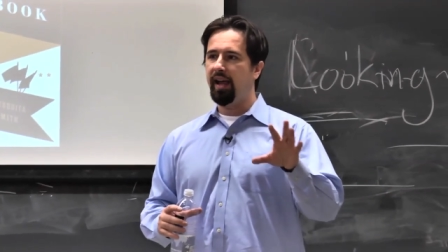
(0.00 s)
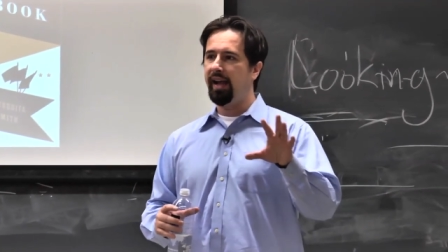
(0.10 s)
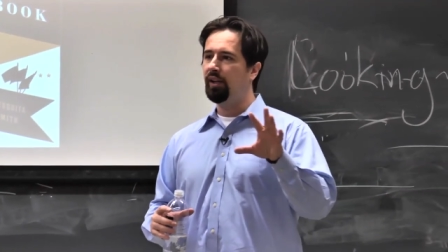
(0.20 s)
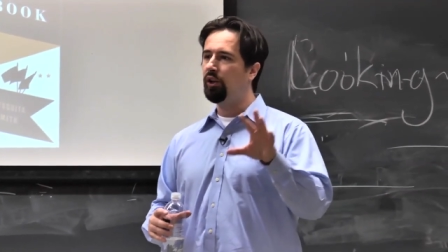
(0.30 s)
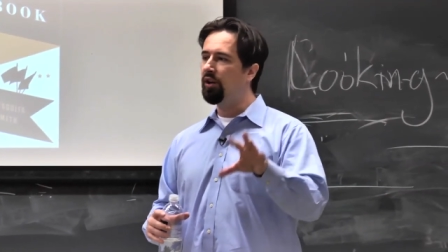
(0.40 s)

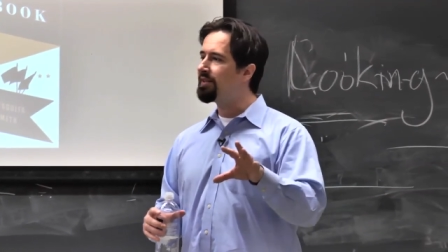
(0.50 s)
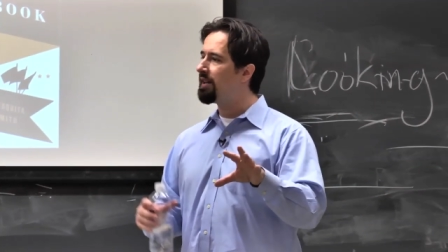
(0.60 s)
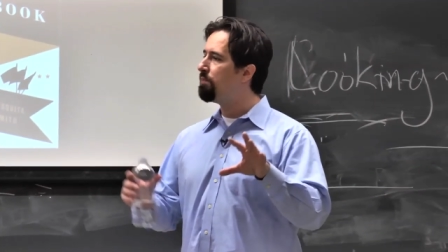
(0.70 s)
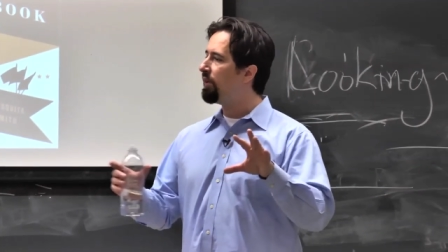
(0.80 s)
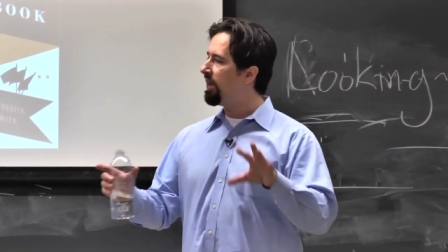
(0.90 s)
It looks
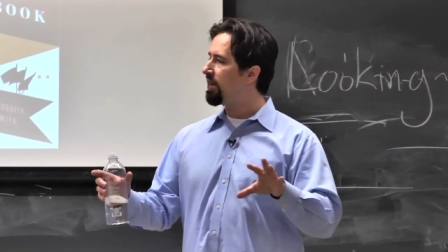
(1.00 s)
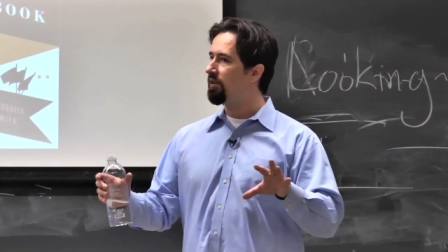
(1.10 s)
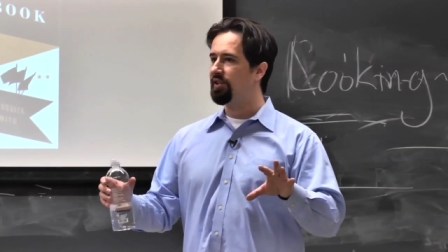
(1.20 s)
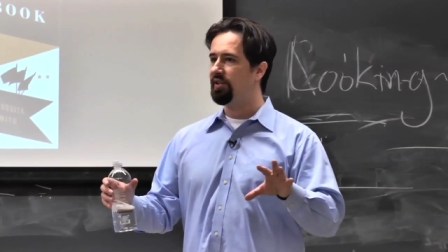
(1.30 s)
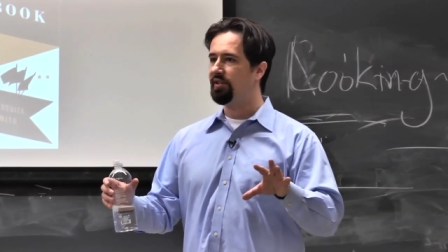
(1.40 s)
at
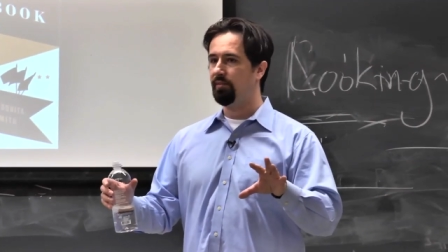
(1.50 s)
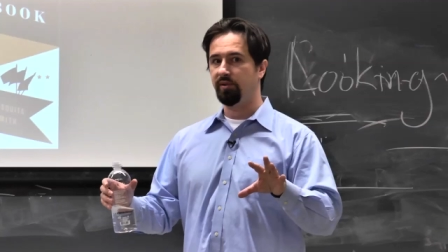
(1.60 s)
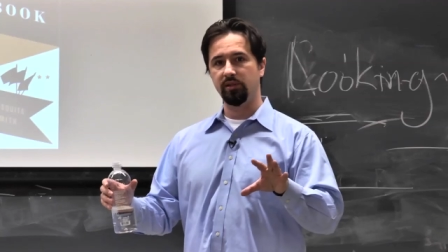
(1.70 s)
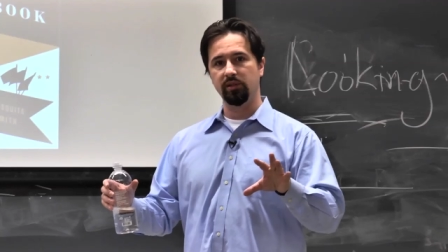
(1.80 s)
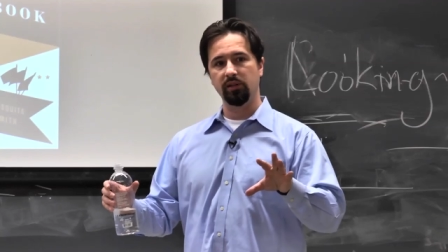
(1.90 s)
political
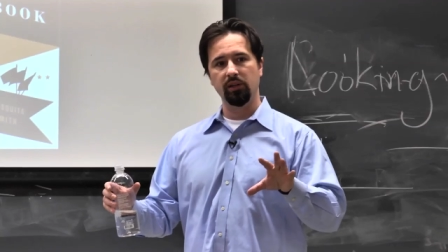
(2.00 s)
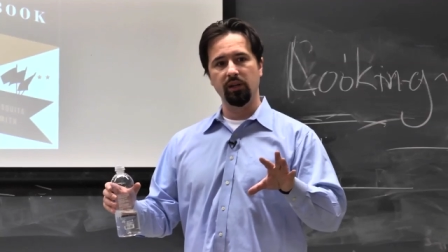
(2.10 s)
systems,